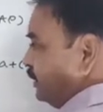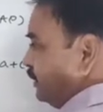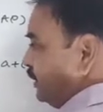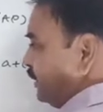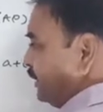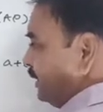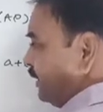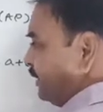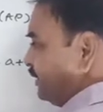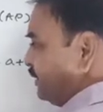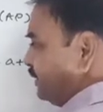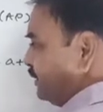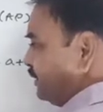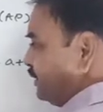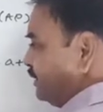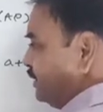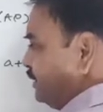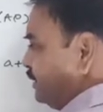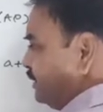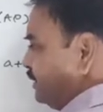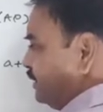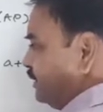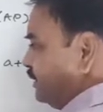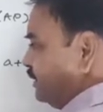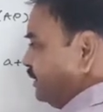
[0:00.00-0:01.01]
and
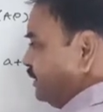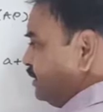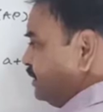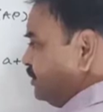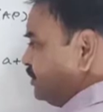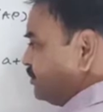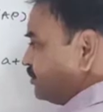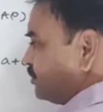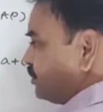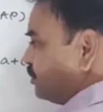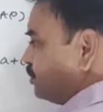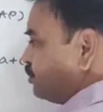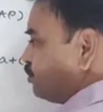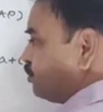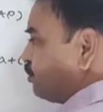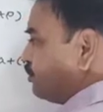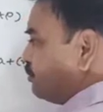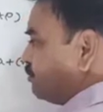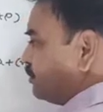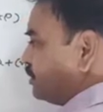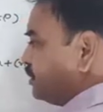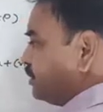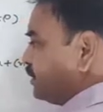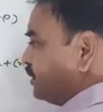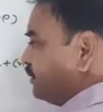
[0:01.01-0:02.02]
D is
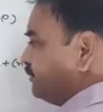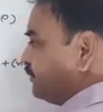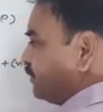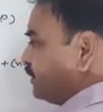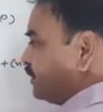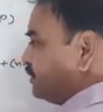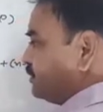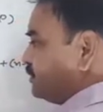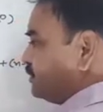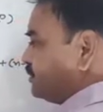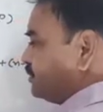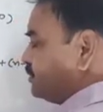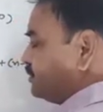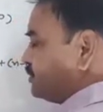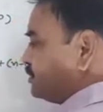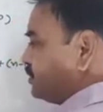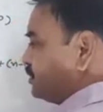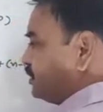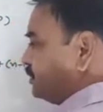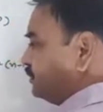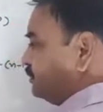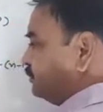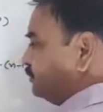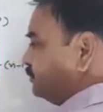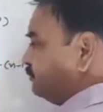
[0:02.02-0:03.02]
common difference
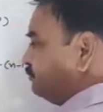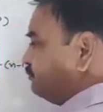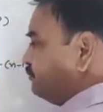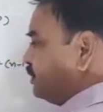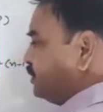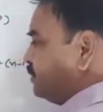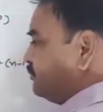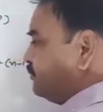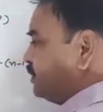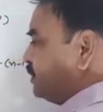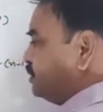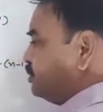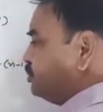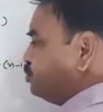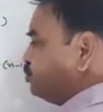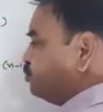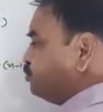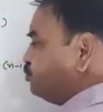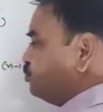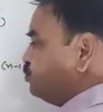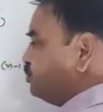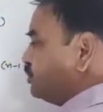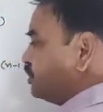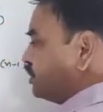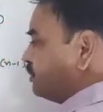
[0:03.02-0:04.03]
between
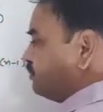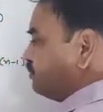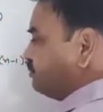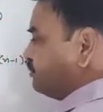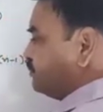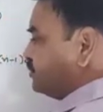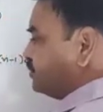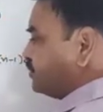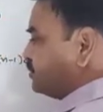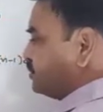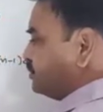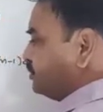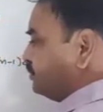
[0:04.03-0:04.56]
two terms,